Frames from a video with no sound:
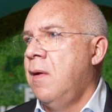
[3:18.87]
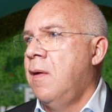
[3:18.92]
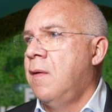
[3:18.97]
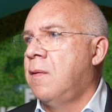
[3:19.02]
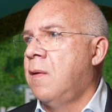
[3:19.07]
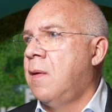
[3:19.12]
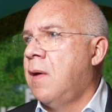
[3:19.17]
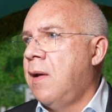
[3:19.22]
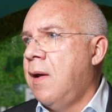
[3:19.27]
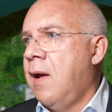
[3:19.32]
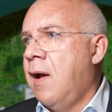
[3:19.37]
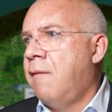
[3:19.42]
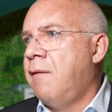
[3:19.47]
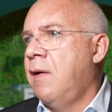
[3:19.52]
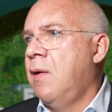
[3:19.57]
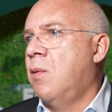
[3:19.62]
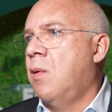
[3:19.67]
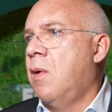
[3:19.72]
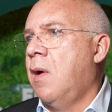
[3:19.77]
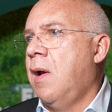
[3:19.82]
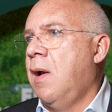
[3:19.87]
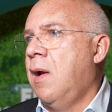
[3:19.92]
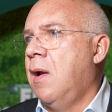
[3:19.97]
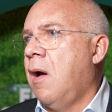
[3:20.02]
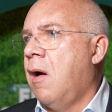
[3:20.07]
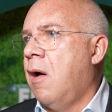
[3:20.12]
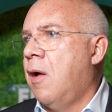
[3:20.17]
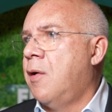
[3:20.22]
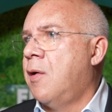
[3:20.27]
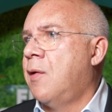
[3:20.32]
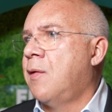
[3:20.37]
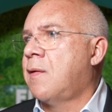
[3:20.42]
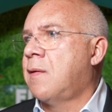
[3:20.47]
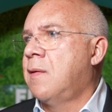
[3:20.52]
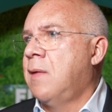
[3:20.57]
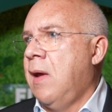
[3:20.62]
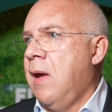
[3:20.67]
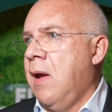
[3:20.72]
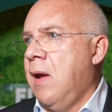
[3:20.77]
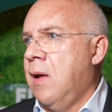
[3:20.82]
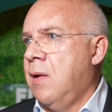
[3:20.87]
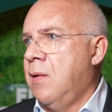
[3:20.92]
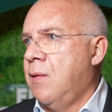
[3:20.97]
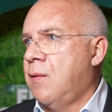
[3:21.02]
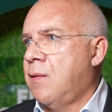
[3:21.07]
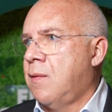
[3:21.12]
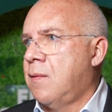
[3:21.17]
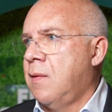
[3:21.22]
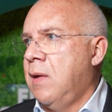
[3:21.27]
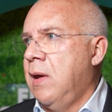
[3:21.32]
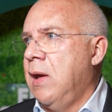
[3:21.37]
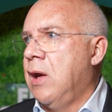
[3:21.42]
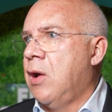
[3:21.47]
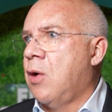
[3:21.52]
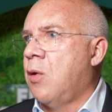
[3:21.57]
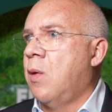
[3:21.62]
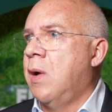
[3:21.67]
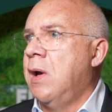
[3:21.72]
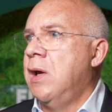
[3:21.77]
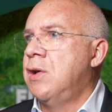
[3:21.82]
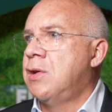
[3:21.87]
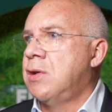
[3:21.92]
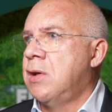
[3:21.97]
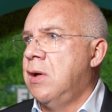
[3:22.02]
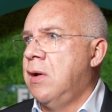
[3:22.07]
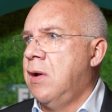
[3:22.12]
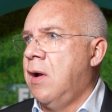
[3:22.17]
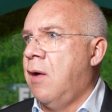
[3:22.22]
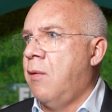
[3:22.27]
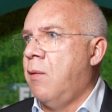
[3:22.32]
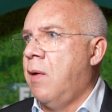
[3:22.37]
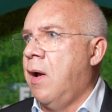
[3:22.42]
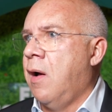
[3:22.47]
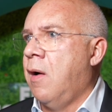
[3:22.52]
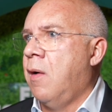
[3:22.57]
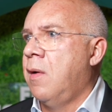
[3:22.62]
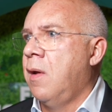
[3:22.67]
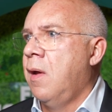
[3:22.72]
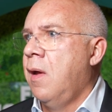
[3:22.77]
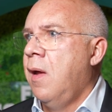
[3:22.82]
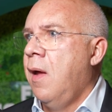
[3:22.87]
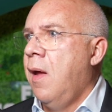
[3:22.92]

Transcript: so that everyone understands the equation around